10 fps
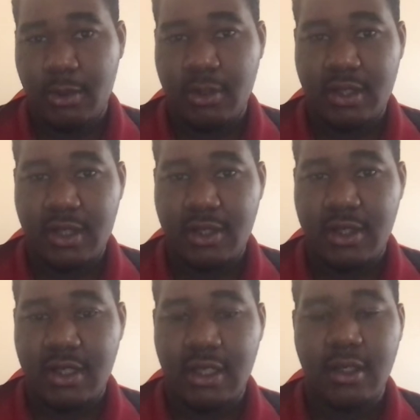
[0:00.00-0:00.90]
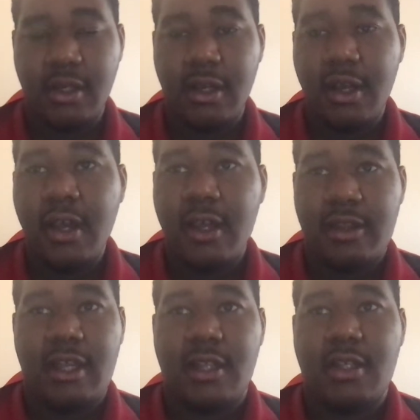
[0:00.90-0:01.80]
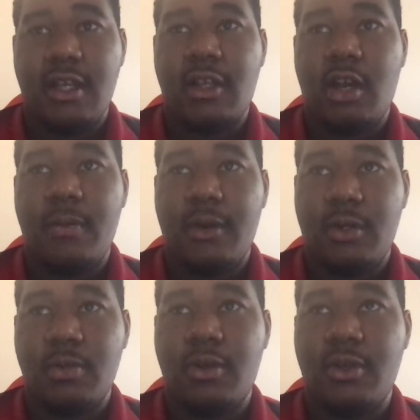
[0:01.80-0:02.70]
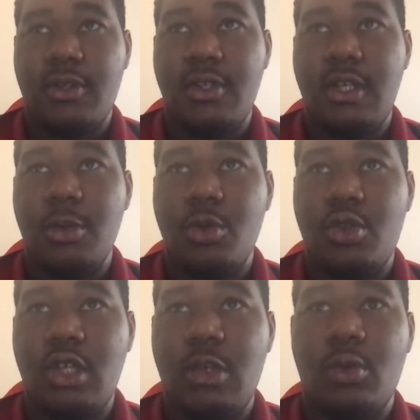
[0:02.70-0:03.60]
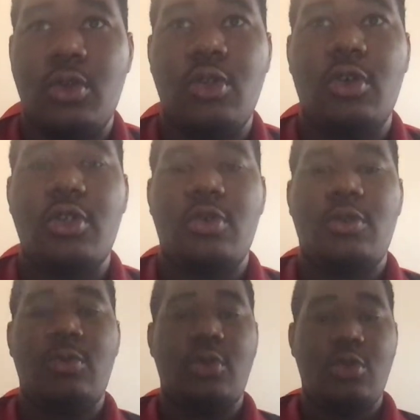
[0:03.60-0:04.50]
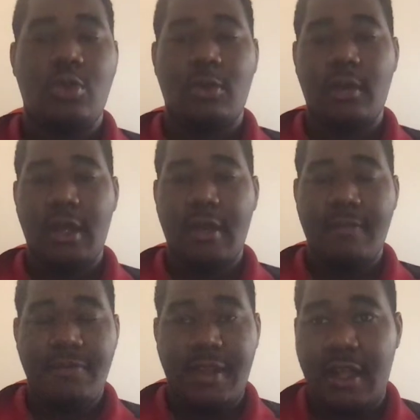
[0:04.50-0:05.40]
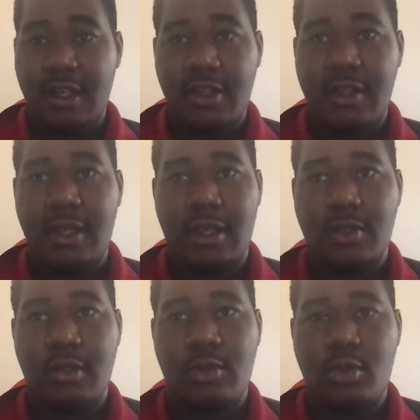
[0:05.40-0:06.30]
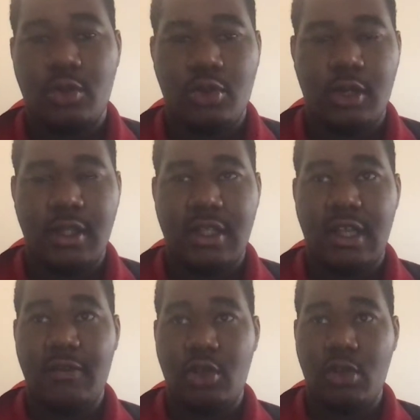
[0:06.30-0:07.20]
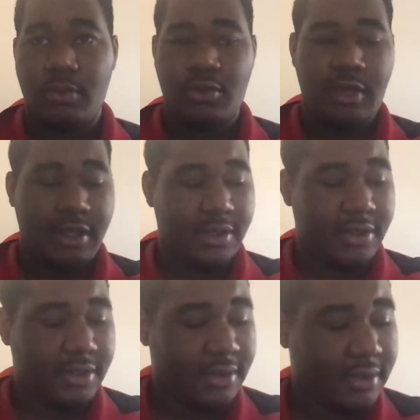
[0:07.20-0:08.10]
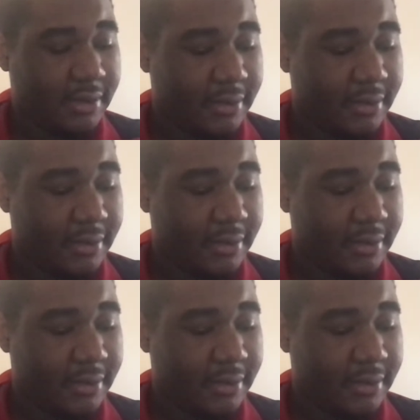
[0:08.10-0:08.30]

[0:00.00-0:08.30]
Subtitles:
And it was nice to see that side come out because the Doctor would do anything to try and save the human race.